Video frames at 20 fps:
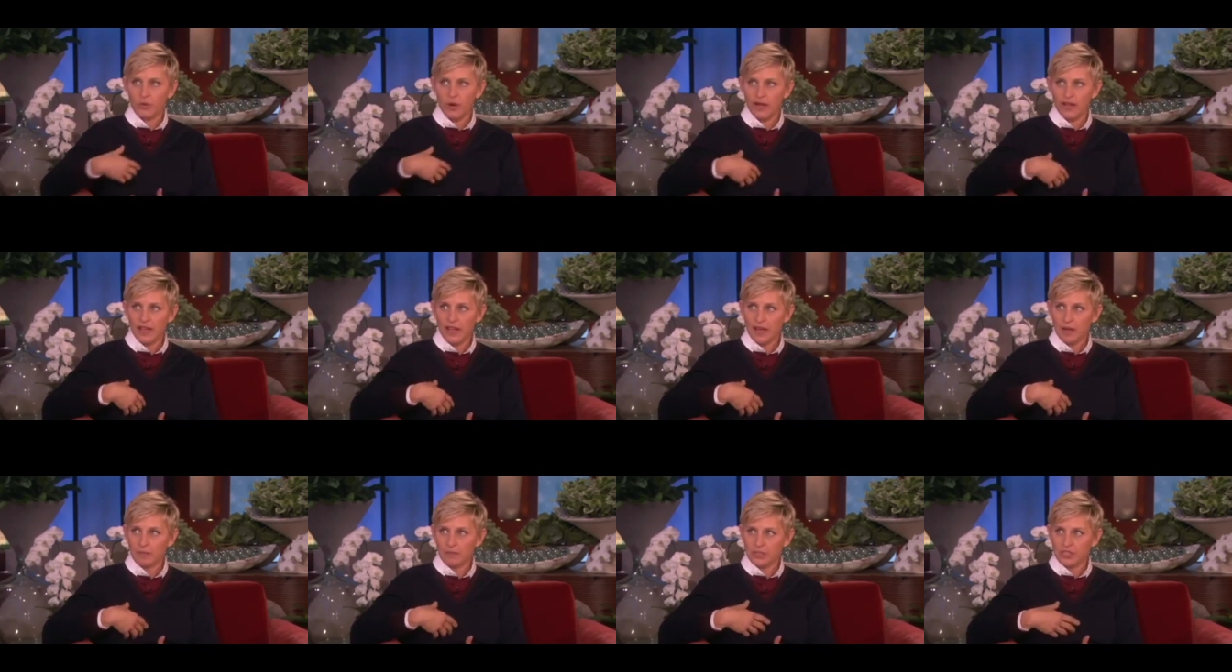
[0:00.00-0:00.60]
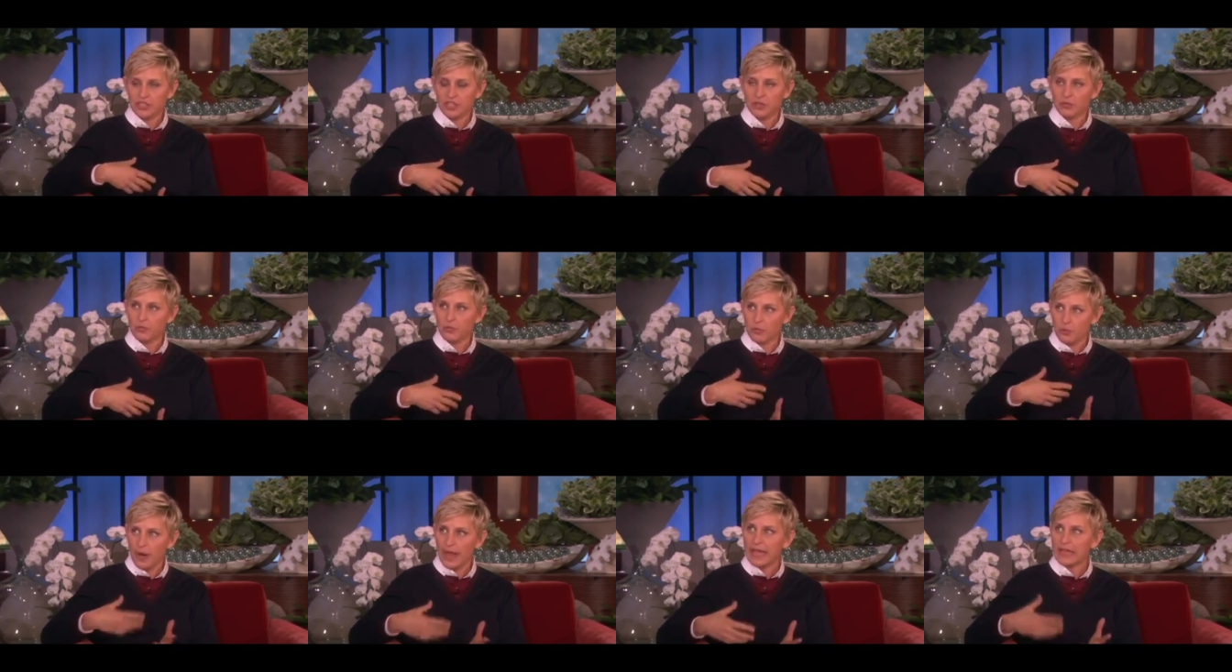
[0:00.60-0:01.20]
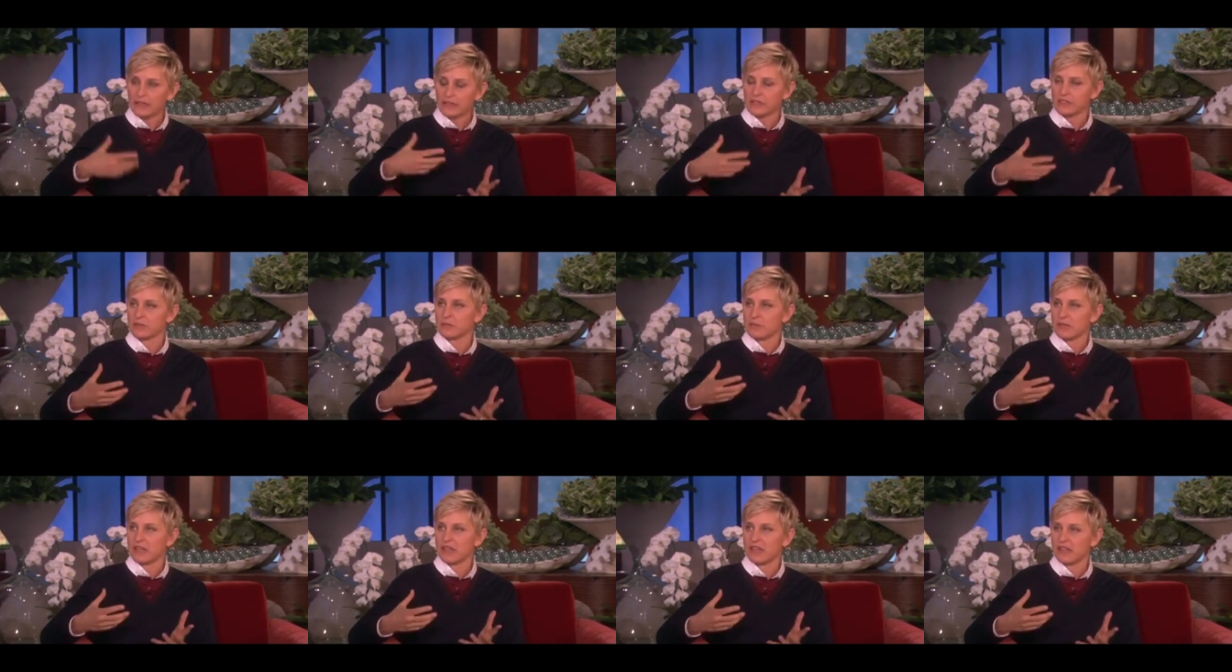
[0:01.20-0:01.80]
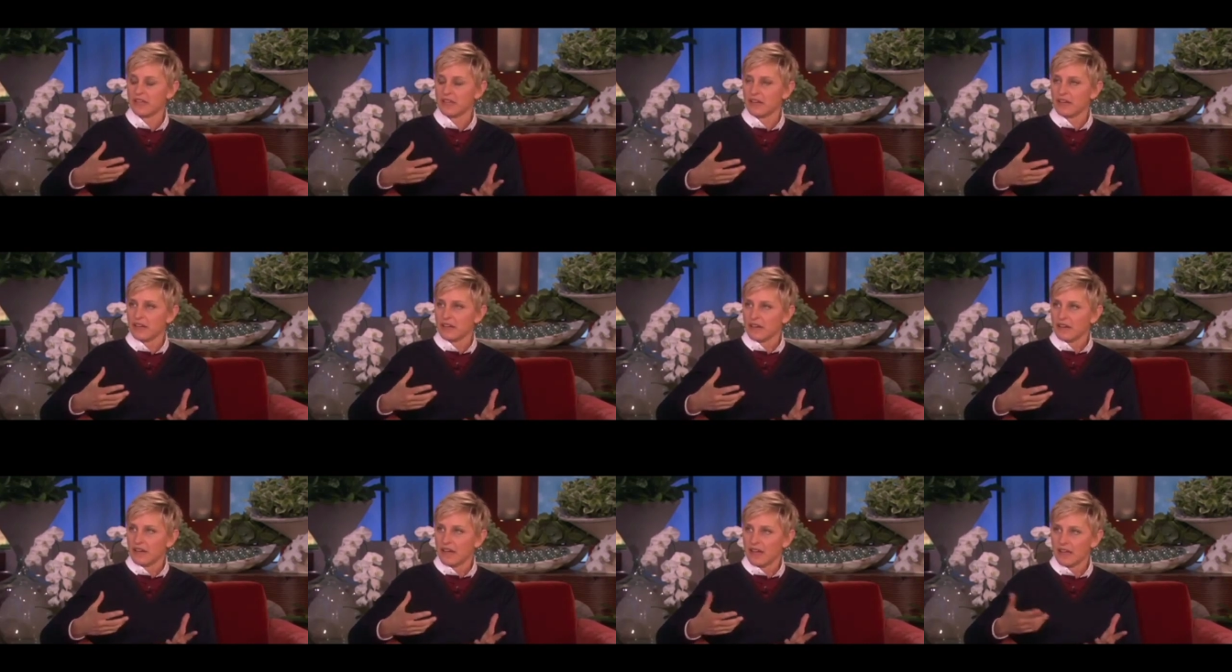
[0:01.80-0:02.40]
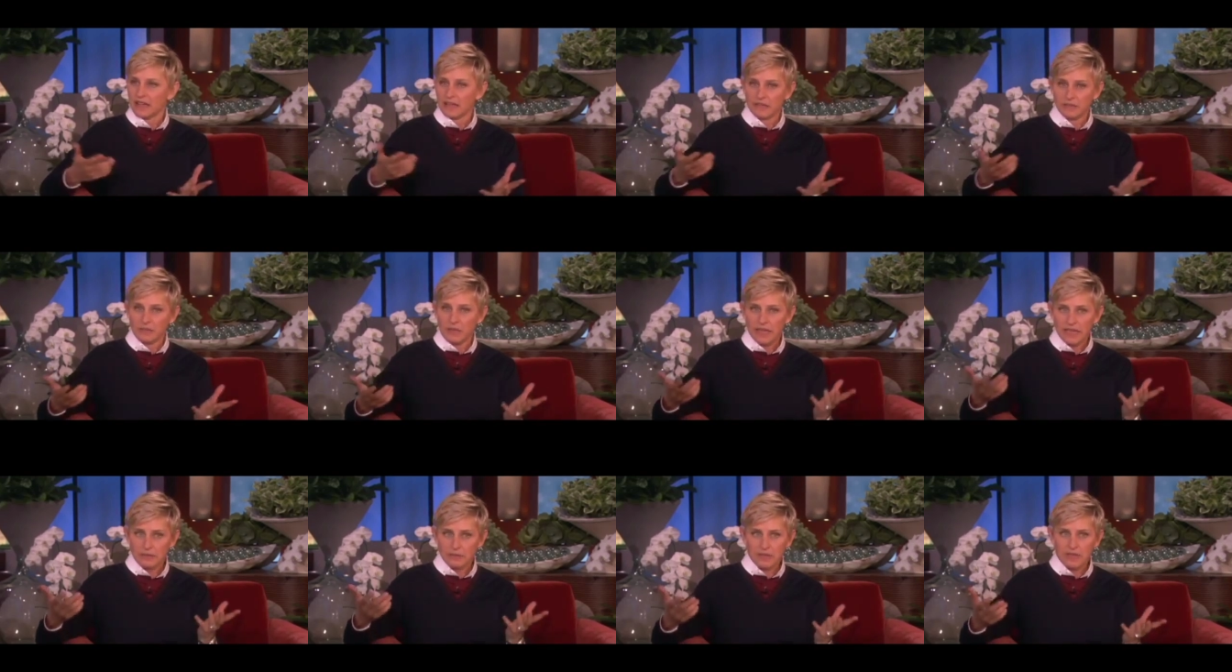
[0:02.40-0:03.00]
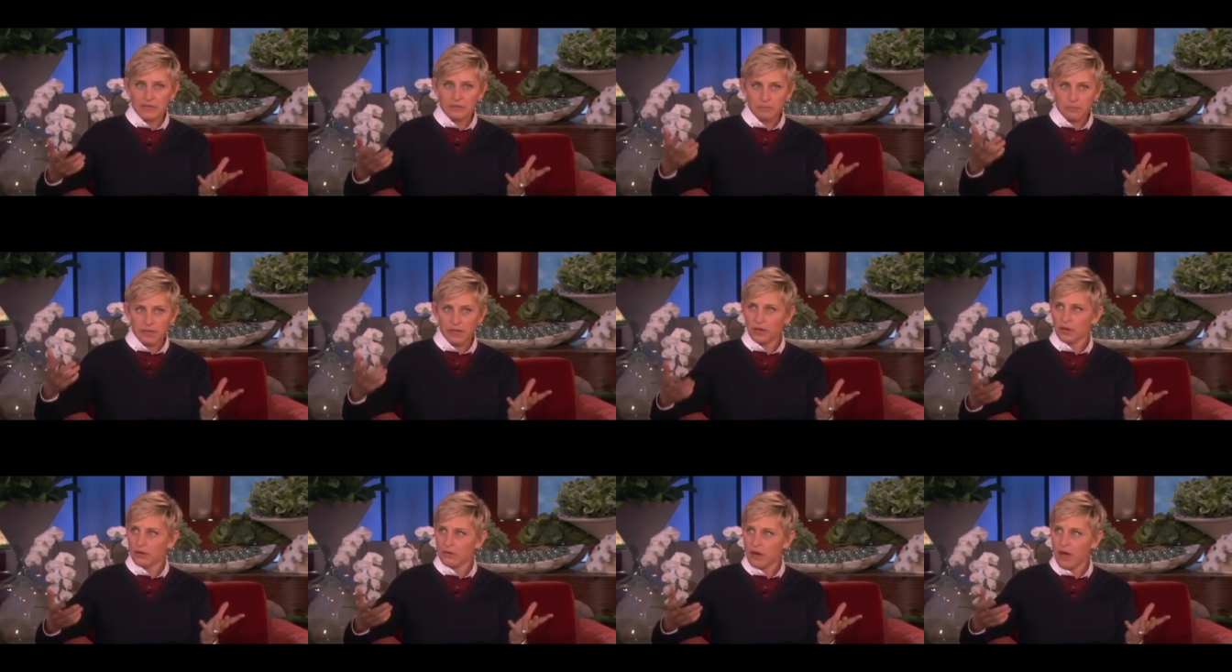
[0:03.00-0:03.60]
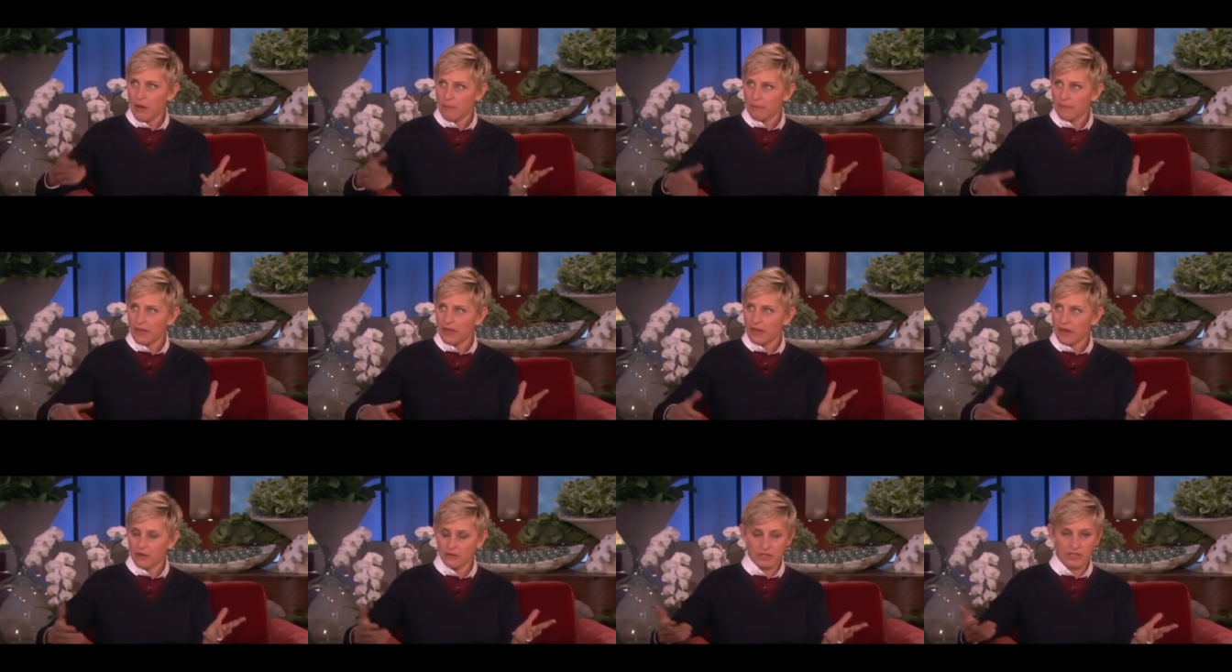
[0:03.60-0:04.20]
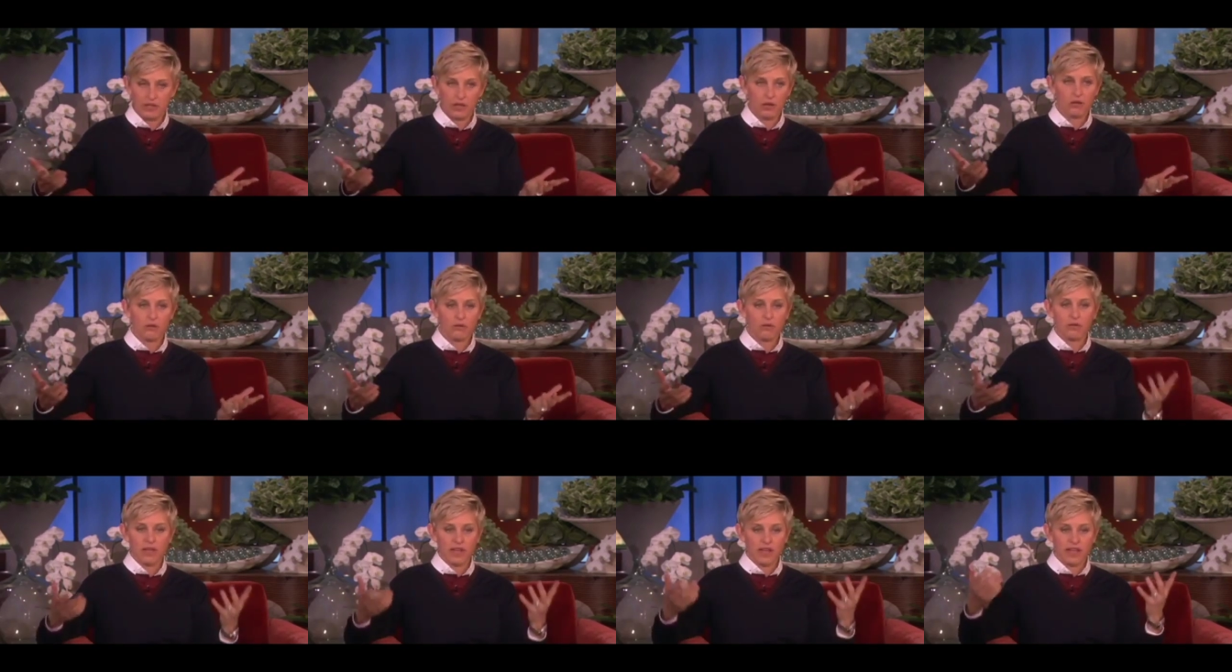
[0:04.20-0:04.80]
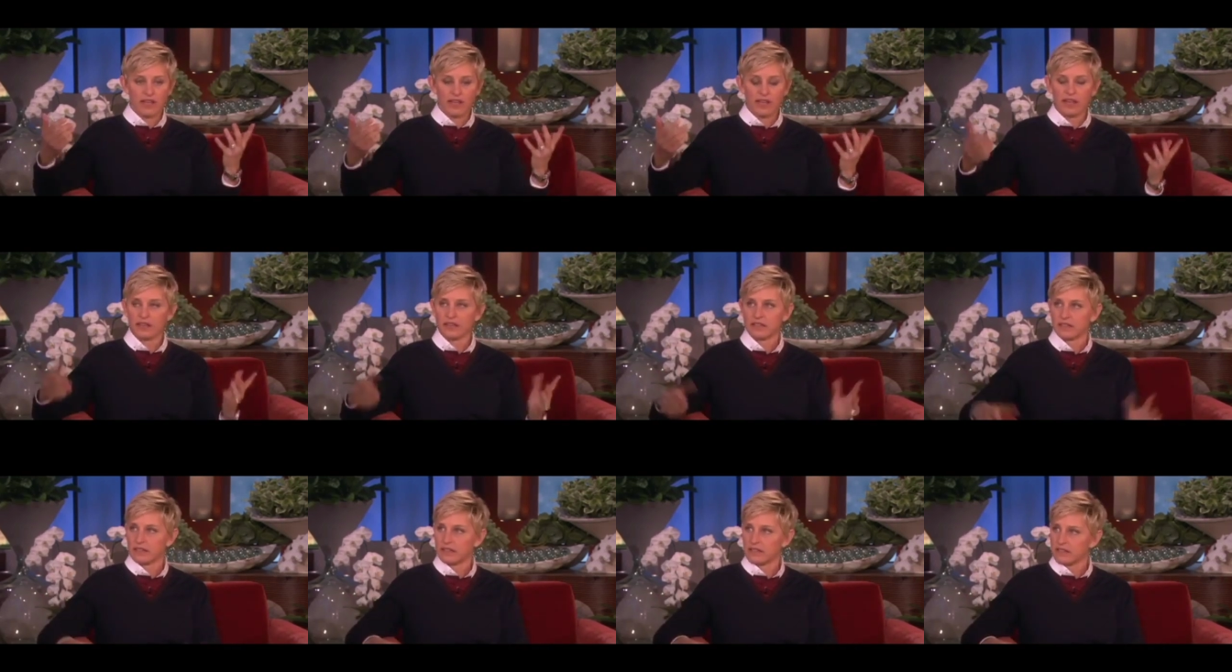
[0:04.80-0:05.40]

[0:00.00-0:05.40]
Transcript: who I am, but she ran to me and made me pick her up. And I was like, oh, okay. I...